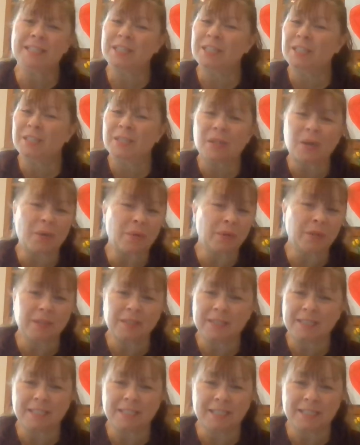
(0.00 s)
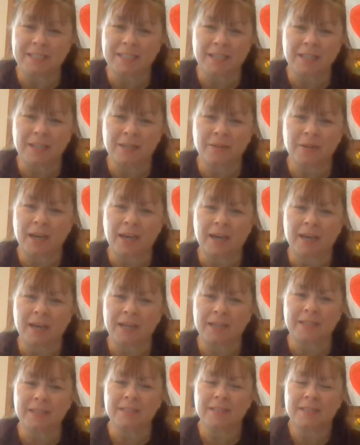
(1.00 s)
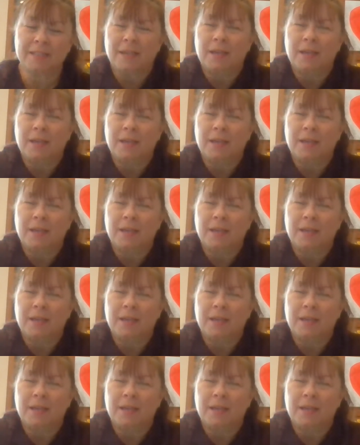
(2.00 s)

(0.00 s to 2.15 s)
so good to see you guys.